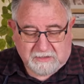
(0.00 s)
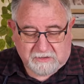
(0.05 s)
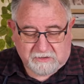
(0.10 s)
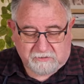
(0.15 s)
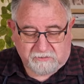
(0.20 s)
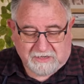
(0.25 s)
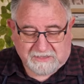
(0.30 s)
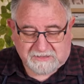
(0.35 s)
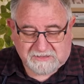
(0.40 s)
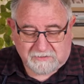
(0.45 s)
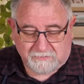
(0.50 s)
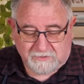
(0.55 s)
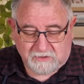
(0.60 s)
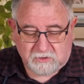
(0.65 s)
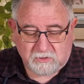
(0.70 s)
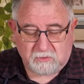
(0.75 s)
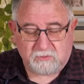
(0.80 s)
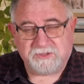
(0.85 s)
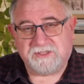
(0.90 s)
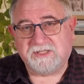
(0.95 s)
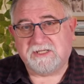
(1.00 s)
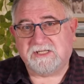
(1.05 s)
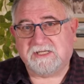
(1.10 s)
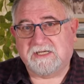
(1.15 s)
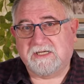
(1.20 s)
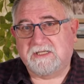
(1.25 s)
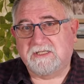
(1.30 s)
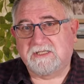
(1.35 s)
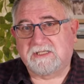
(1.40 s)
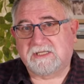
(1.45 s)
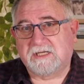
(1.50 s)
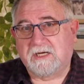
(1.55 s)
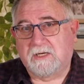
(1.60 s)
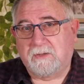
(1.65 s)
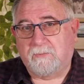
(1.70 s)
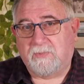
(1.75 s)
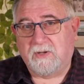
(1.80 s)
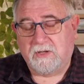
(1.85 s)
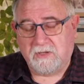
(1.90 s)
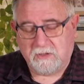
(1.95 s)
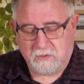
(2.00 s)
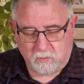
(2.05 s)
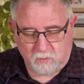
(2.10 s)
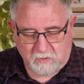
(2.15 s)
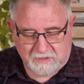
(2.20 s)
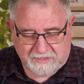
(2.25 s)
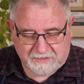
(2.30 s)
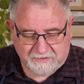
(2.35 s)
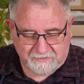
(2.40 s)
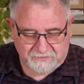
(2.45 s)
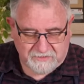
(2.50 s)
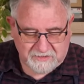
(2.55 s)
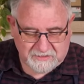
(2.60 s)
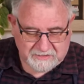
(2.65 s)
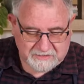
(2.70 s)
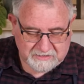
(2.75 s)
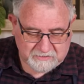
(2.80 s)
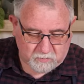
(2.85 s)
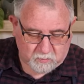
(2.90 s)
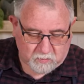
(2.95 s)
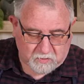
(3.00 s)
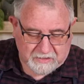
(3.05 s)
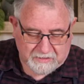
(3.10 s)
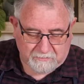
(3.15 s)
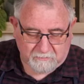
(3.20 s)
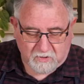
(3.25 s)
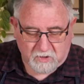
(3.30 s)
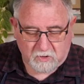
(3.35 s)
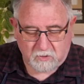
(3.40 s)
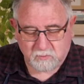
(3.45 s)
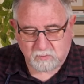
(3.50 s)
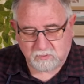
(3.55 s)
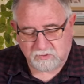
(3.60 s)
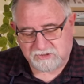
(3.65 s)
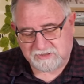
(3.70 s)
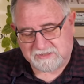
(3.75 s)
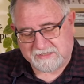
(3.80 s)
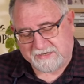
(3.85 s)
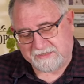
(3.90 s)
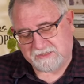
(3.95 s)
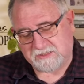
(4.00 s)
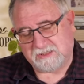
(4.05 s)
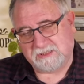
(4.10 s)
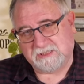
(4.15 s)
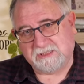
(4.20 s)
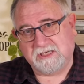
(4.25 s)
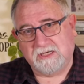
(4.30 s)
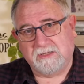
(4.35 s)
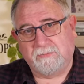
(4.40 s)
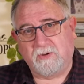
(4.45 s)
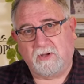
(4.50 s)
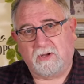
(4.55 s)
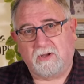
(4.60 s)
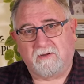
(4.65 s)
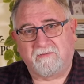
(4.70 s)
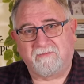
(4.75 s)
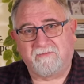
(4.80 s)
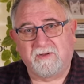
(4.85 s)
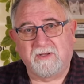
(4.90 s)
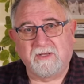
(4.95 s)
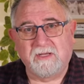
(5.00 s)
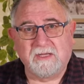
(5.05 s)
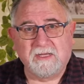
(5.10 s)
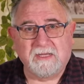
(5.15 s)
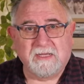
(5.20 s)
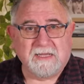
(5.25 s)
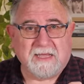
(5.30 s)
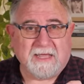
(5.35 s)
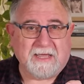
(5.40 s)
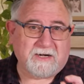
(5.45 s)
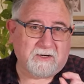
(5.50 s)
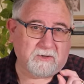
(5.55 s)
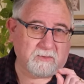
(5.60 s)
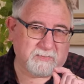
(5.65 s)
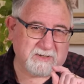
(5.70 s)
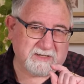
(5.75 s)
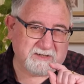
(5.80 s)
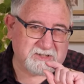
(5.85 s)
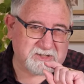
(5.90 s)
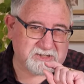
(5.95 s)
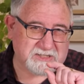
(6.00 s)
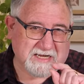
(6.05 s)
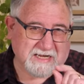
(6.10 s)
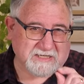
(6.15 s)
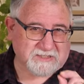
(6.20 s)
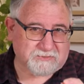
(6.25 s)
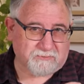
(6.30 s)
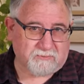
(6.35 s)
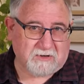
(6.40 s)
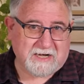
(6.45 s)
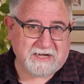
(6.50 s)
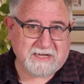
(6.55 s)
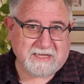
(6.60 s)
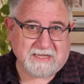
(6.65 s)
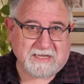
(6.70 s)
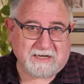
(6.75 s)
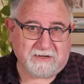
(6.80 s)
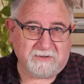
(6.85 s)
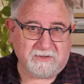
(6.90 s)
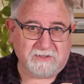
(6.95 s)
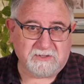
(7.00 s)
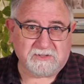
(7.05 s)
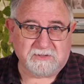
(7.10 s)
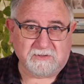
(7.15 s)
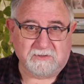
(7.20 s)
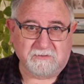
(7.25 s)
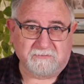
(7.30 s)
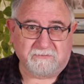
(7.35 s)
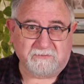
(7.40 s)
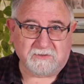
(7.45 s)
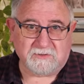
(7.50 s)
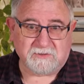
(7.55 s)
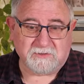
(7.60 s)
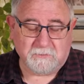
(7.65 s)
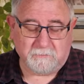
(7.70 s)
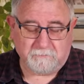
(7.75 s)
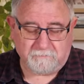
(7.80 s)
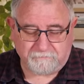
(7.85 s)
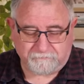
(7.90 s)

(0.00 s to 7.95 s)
create something called skin slip, where the white mould will start to slip off and it'll be just runny under the surface.